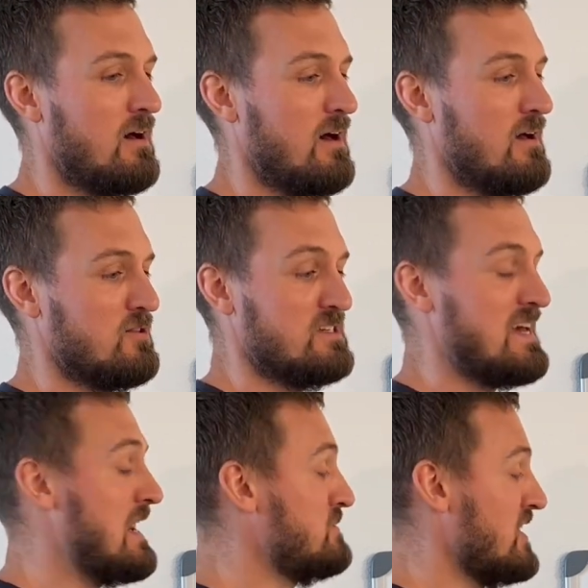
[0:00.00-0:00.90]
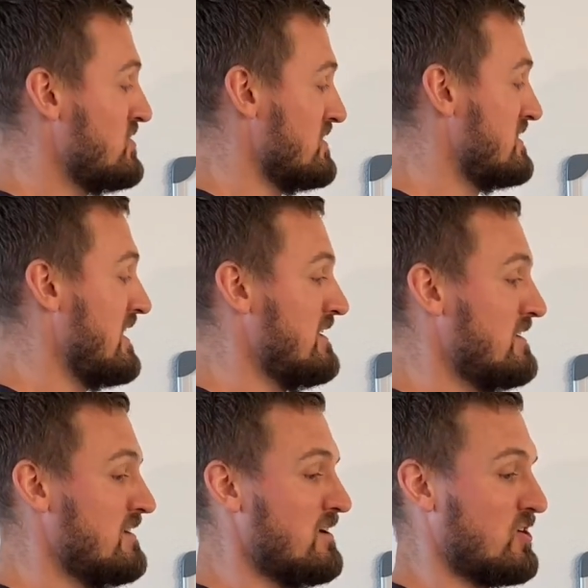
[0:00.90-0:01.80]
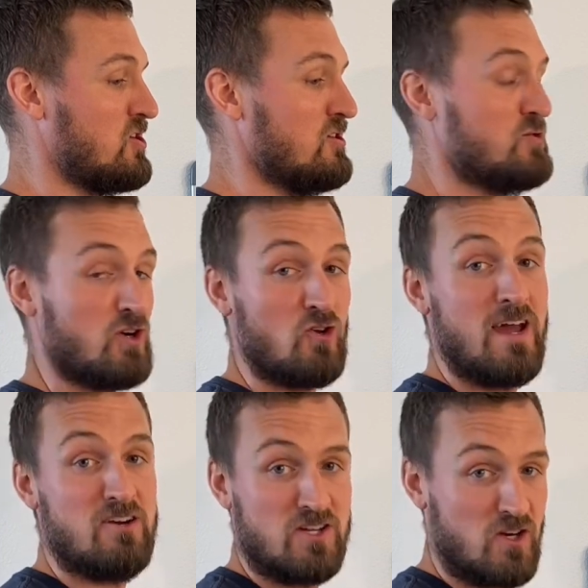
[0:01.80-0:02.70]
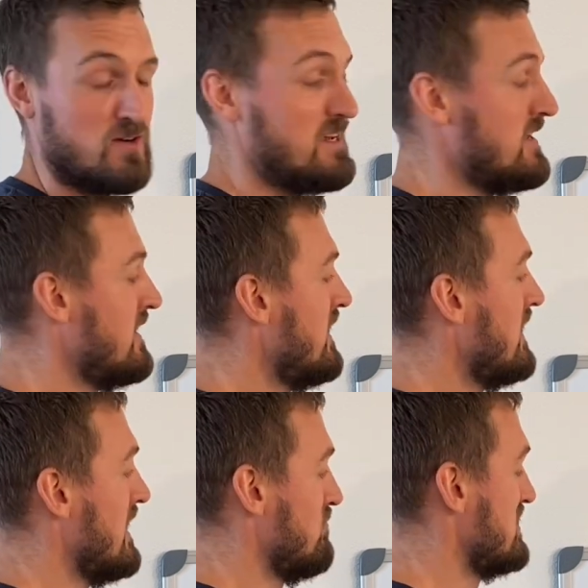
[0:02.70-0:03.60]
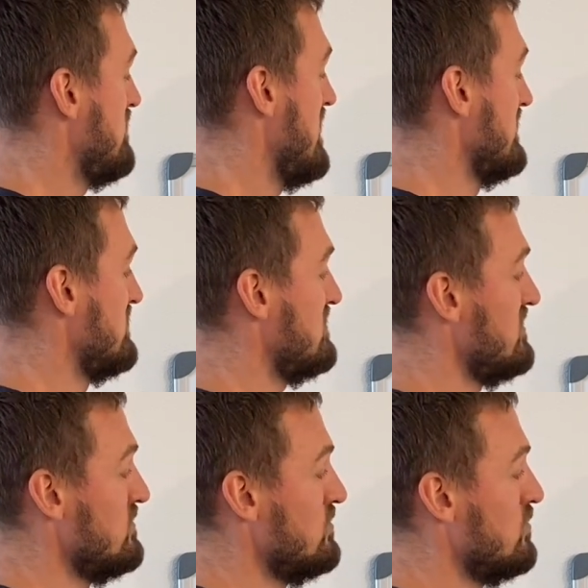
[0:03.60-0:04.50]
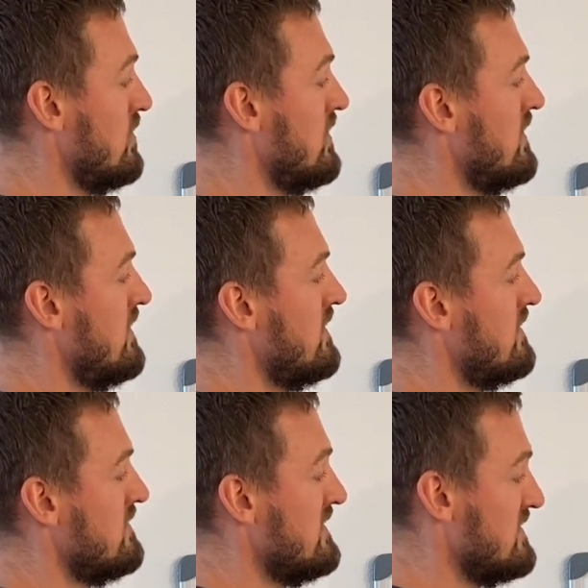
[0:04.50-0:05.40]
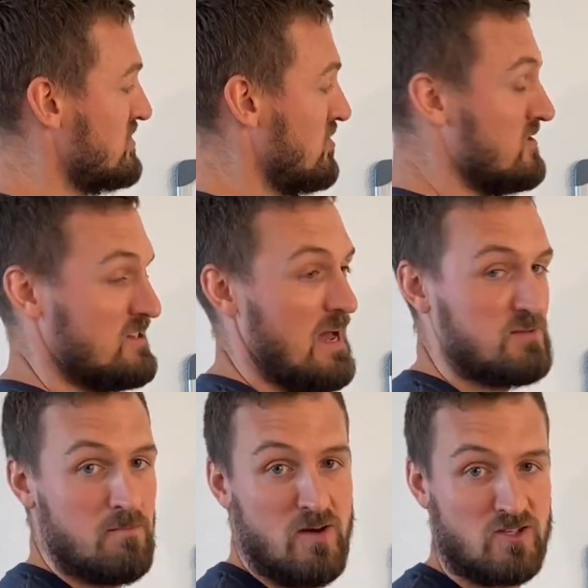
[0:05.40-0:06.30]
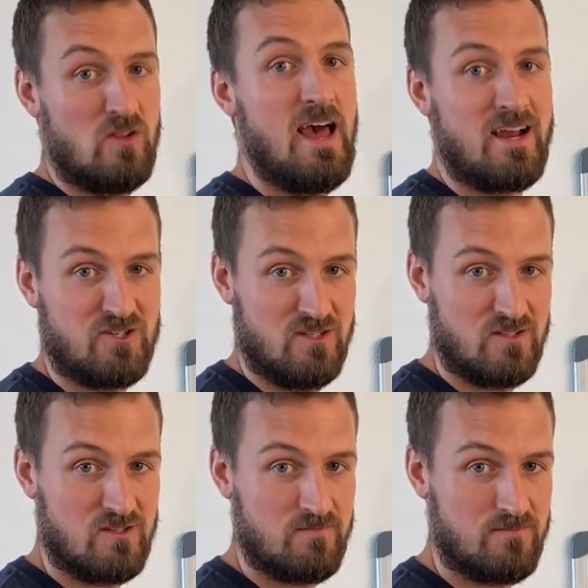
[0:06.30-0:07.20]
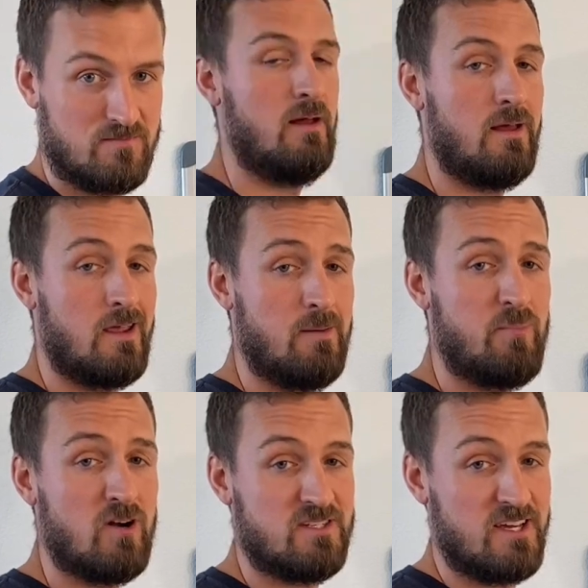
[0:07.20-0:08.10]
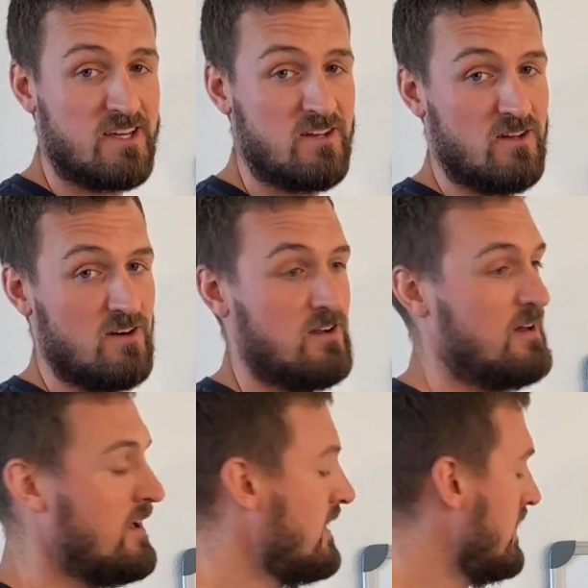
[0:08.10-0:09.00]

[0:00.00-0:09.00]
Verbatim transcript: uh, or these adaptations tend to occur to a greater degree in response to these certain types of muscle actions. In particular,